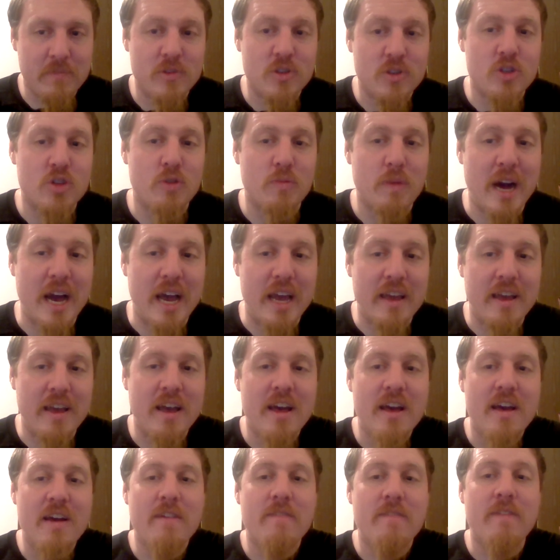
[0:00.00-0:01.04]
to my
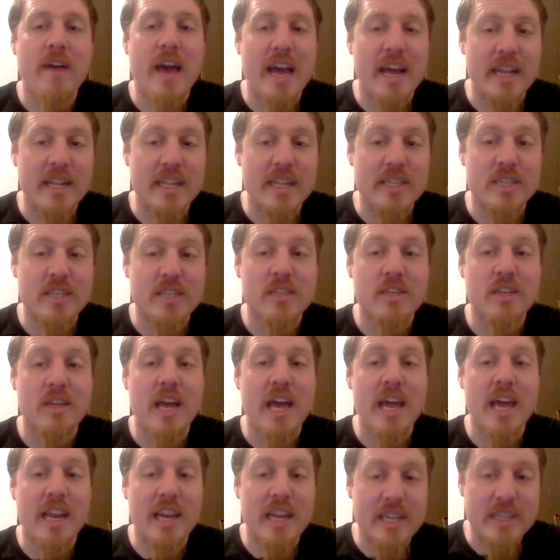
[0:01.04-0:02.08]
fans'
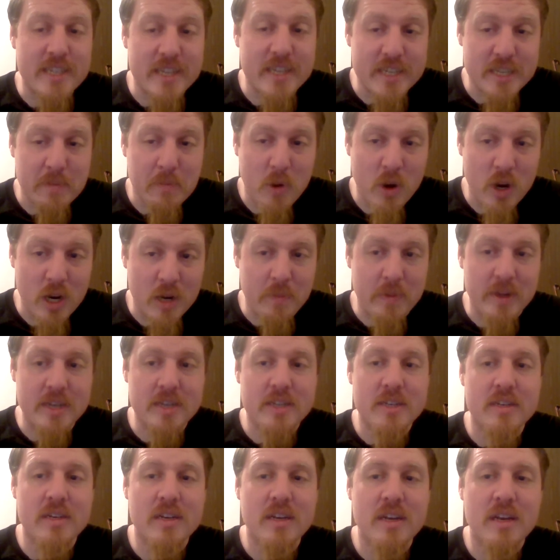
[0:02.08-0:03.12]
endless
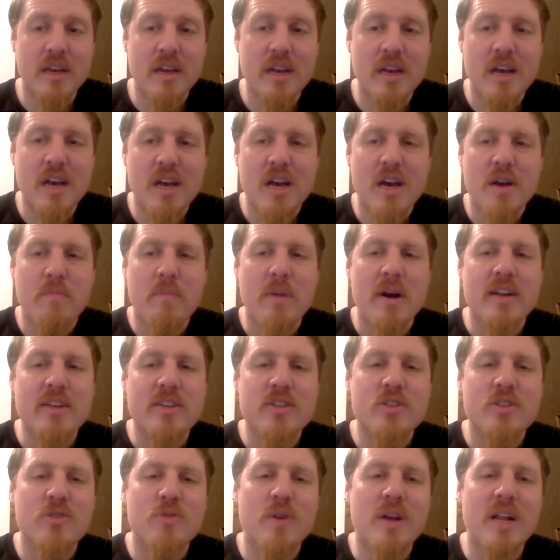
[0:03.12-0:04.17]
disappointment,
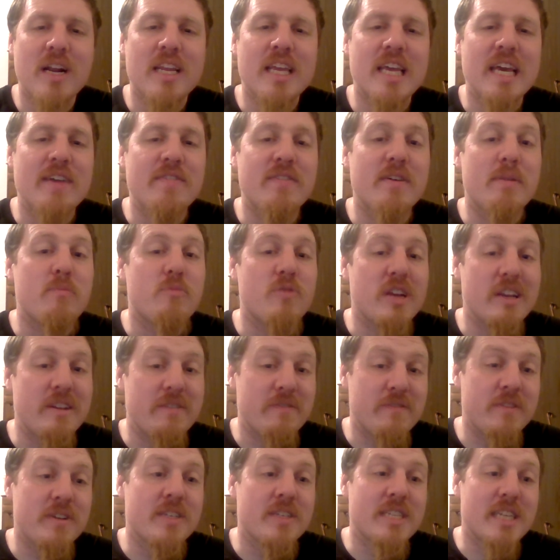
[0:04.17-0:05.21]
but we'll give a brief
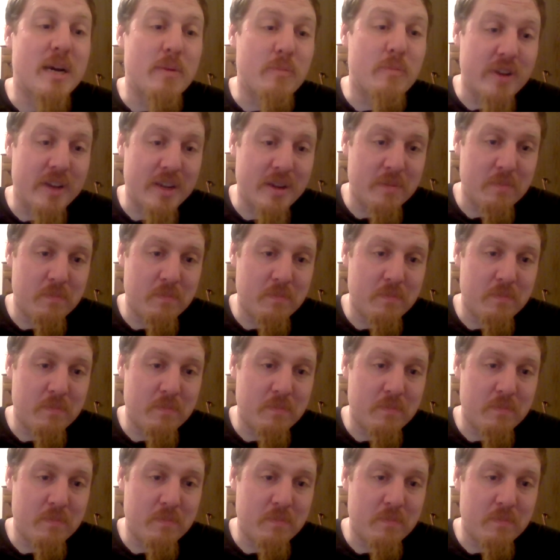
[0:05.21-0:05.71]
summary.